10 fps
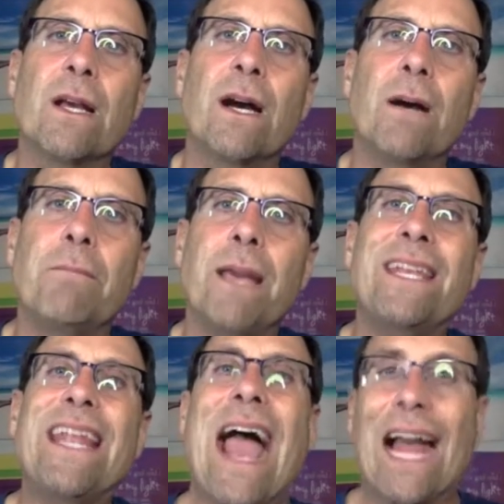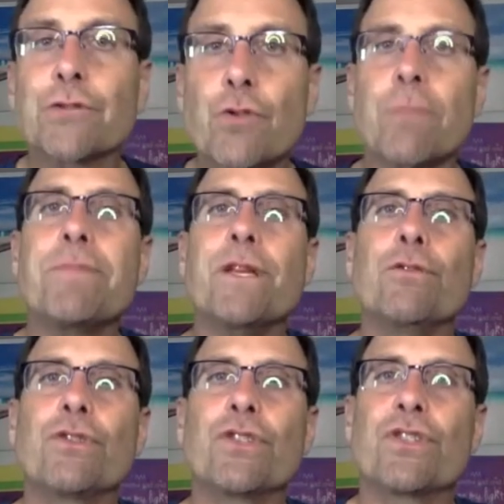And
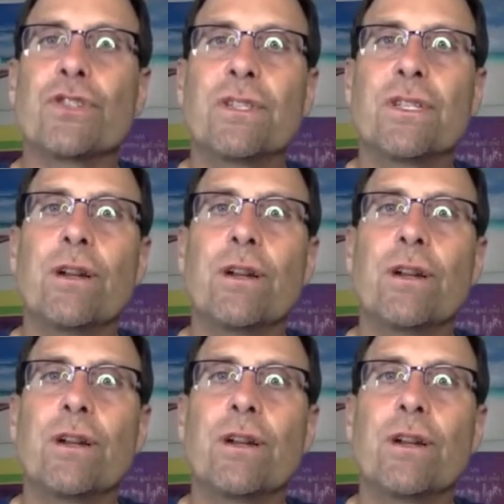attributes,